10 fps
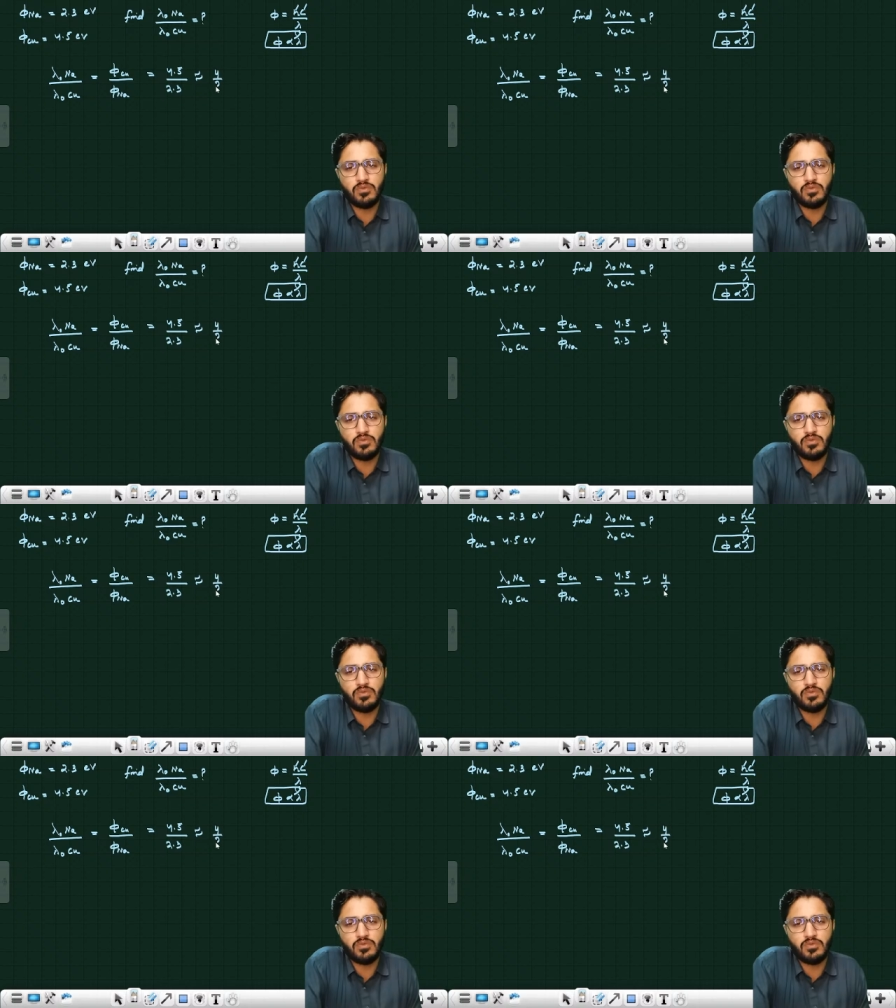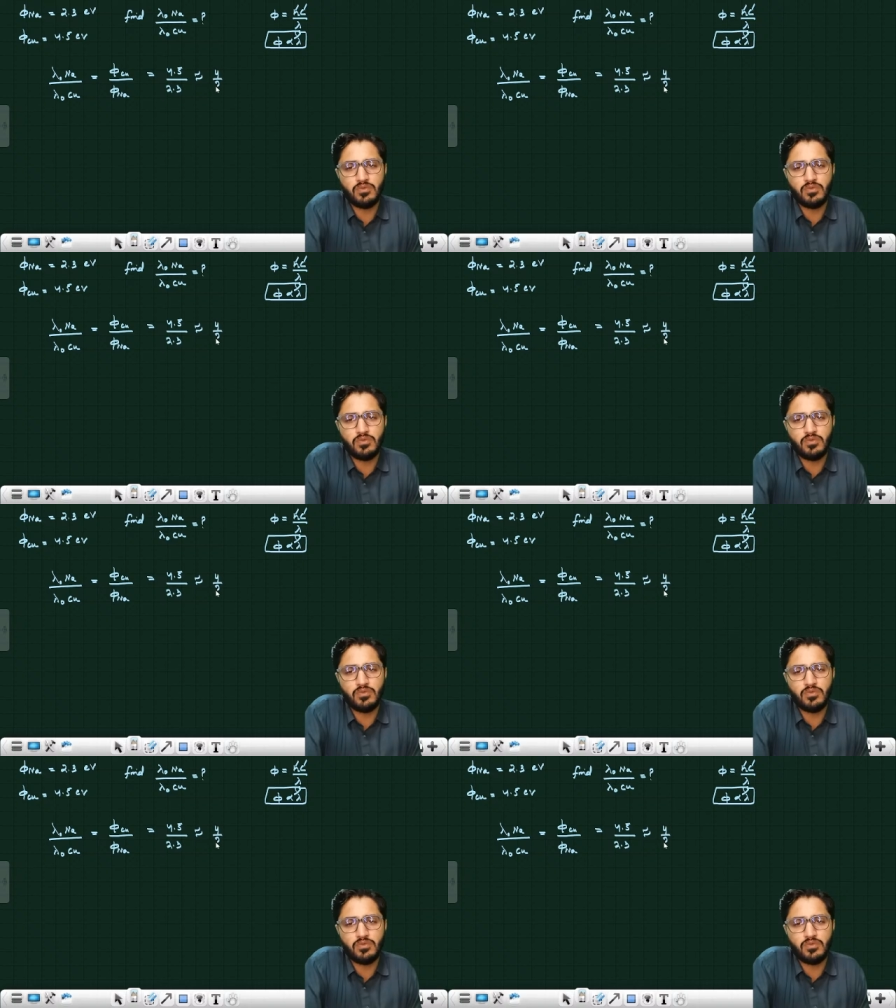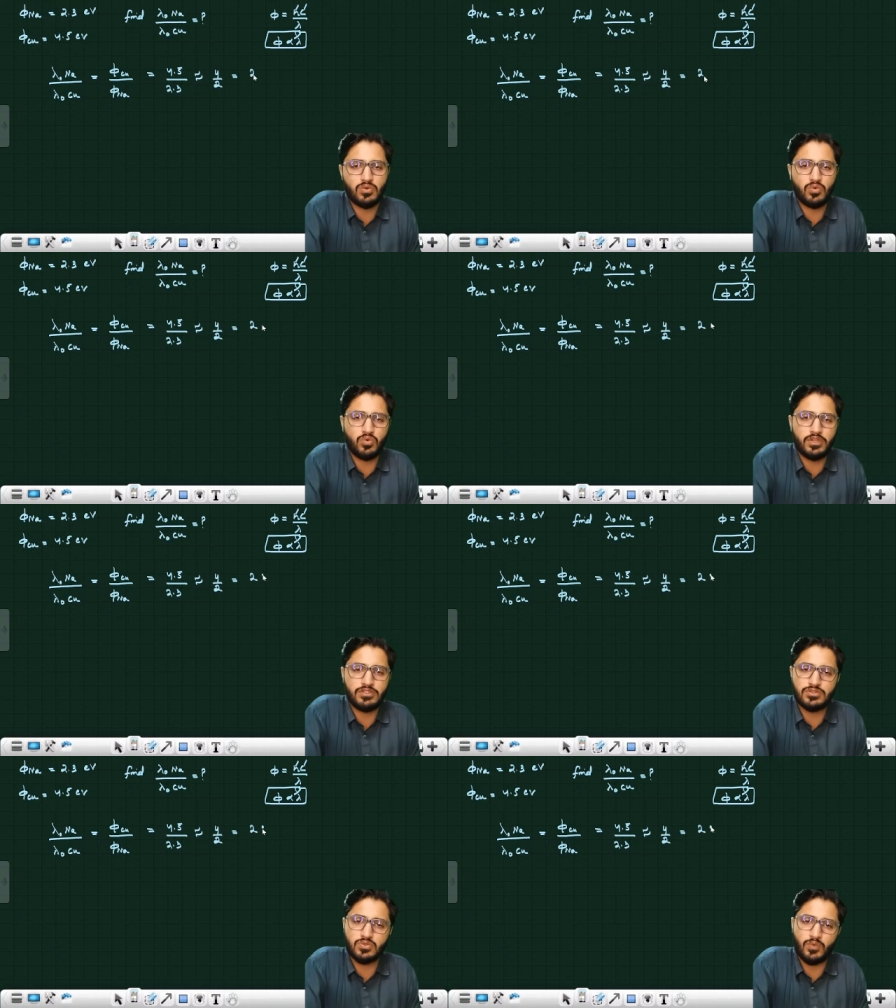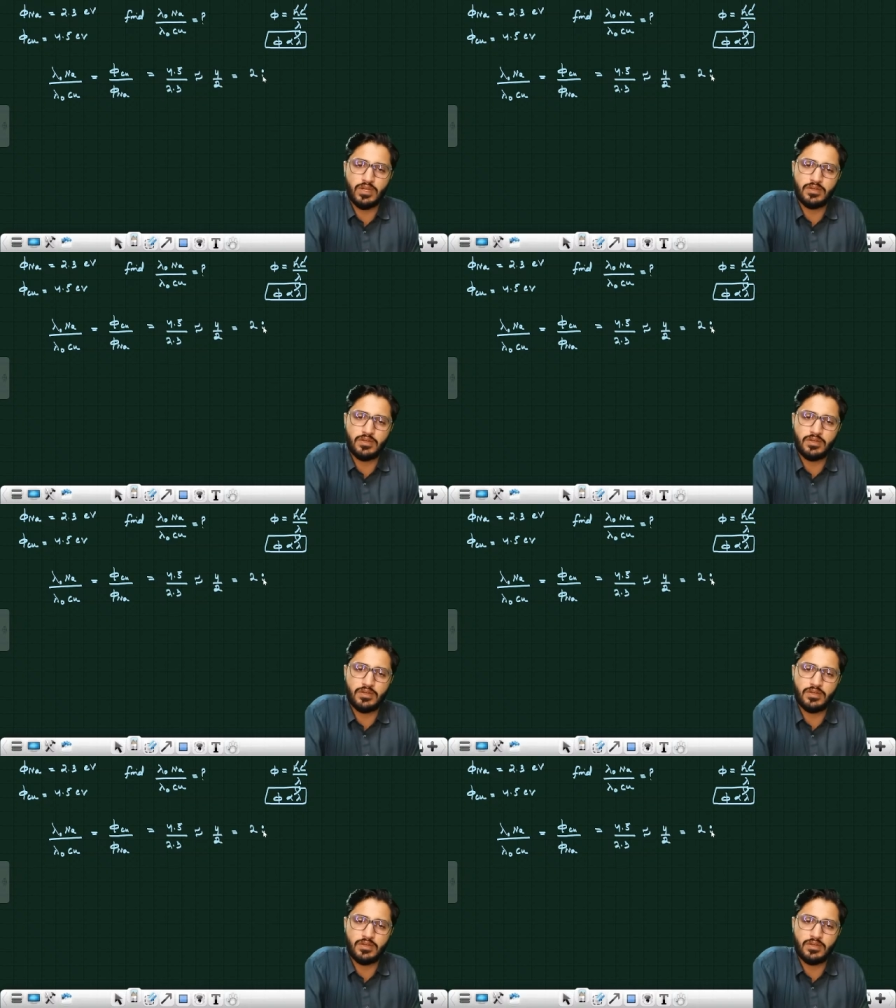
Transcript: Okay, it will be answer 2 is to 1.